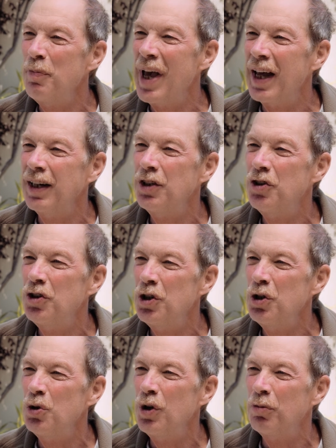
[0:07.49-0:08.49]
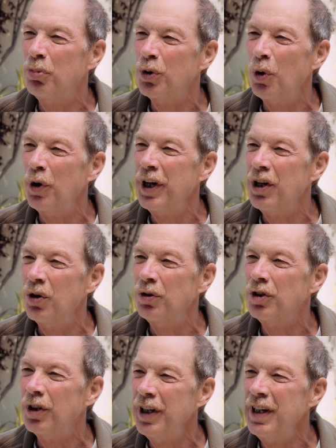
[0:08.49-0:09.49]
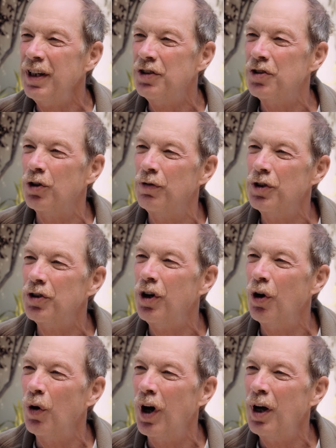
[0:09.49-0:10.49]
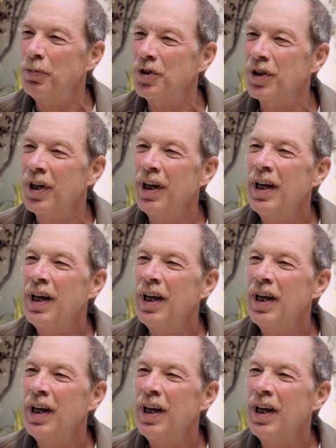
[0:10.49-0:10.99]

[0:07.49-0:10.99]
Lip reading: managed 2 employee-owned cleaning service co-ops